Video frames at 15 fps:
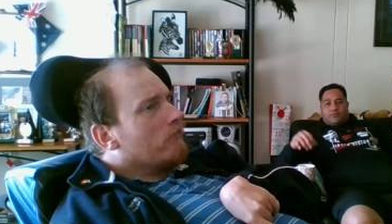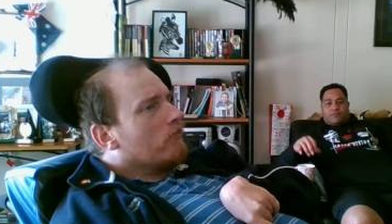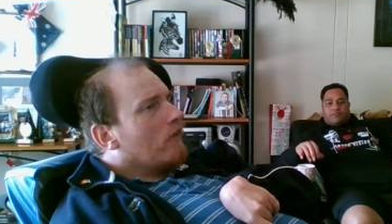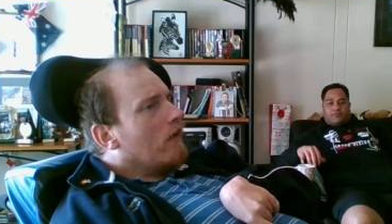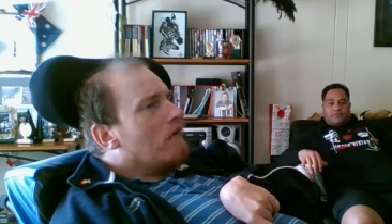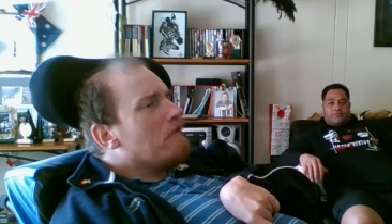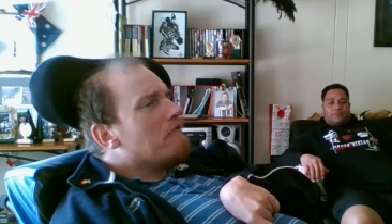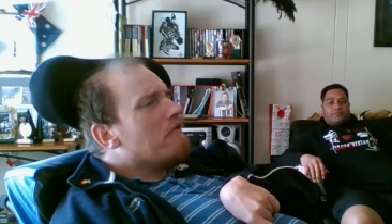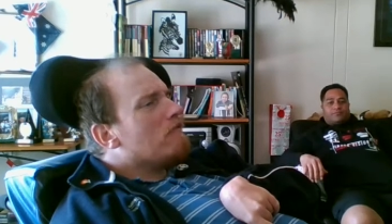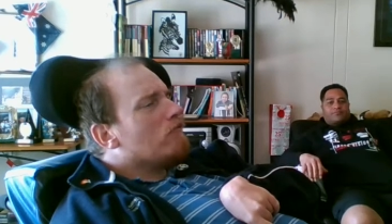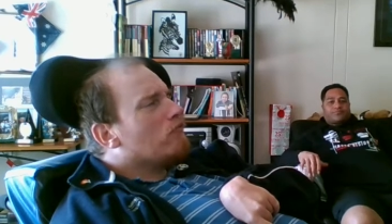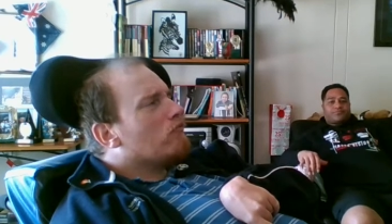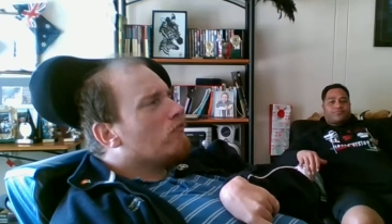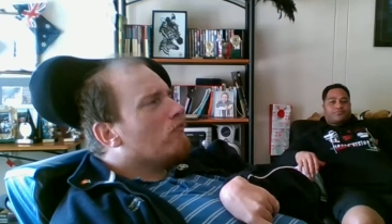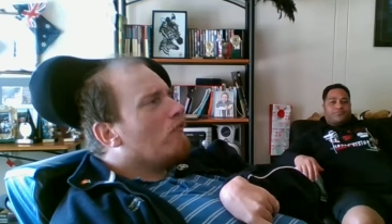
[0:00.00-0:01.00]
Don't
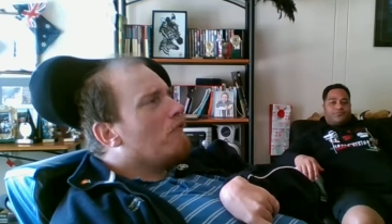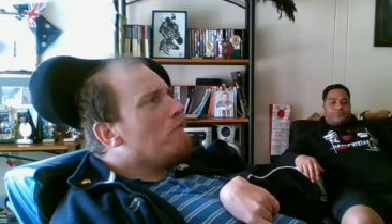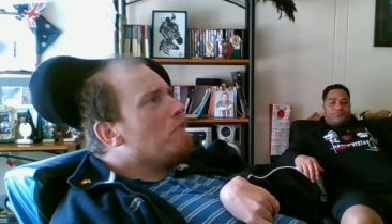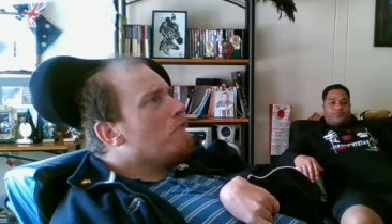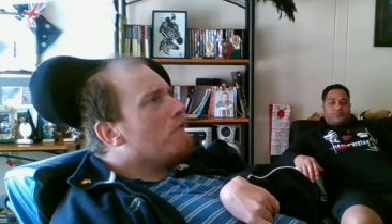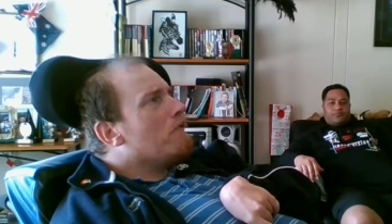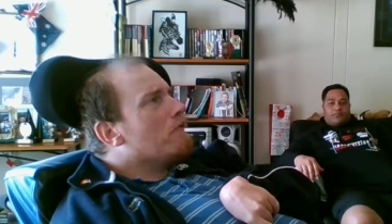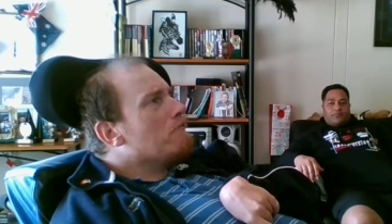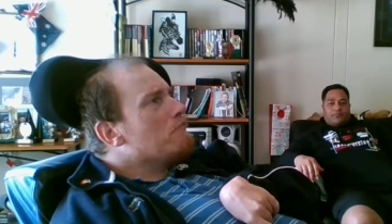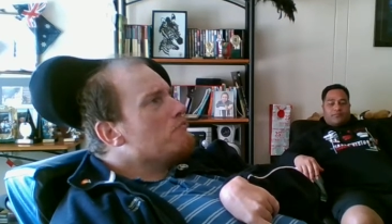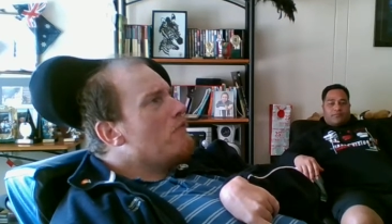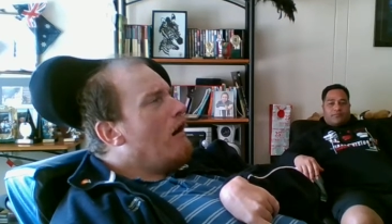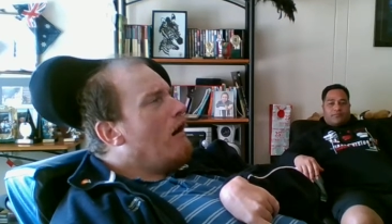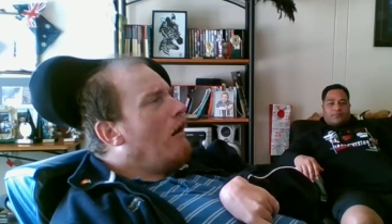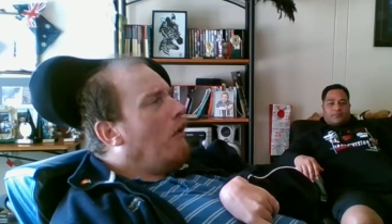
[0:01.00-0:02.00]
assume you
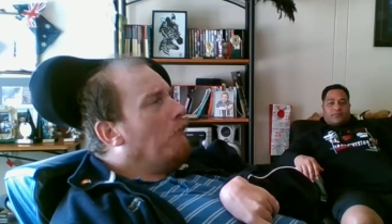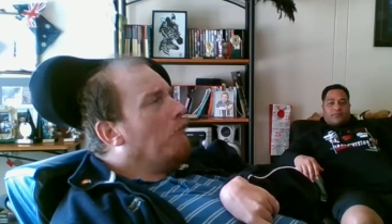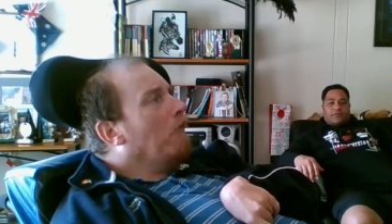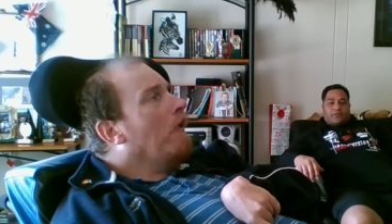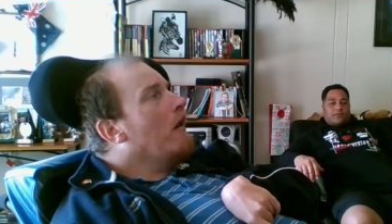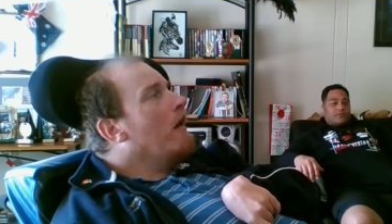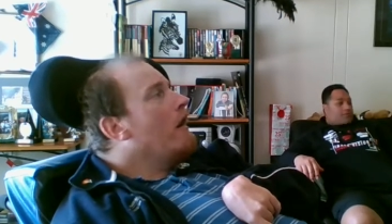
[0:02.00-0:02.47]
know